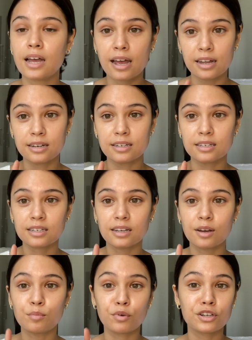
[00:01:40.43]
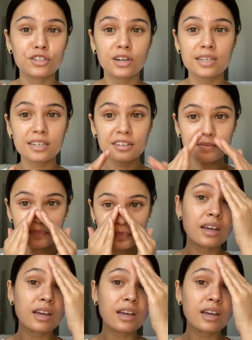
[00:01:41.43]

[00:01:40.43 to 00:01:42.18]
and a moisturizer.